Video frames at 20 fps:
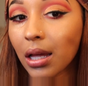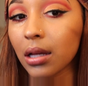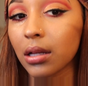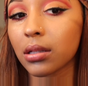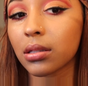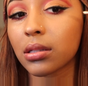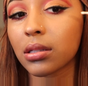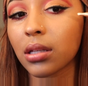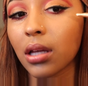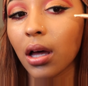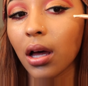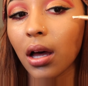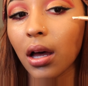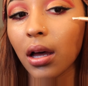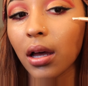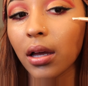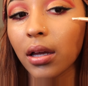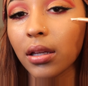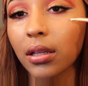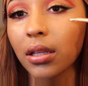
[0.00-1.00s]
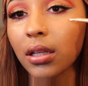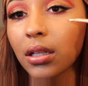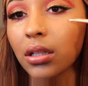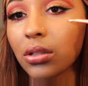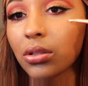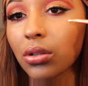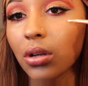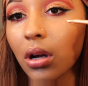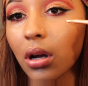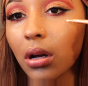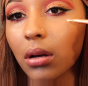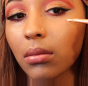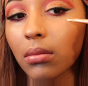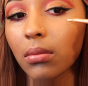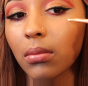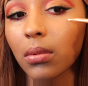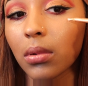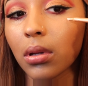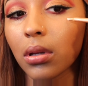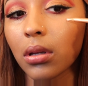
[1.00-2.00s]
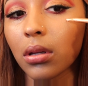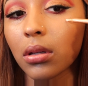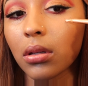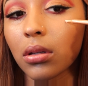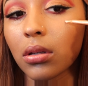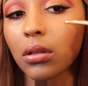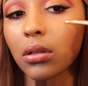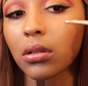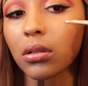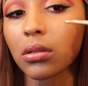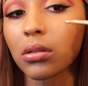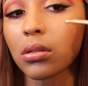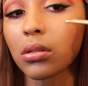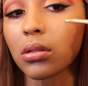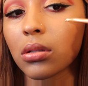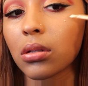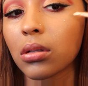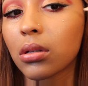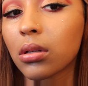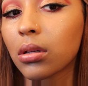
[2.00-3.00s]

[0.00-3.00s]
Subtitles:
a tiny drop and just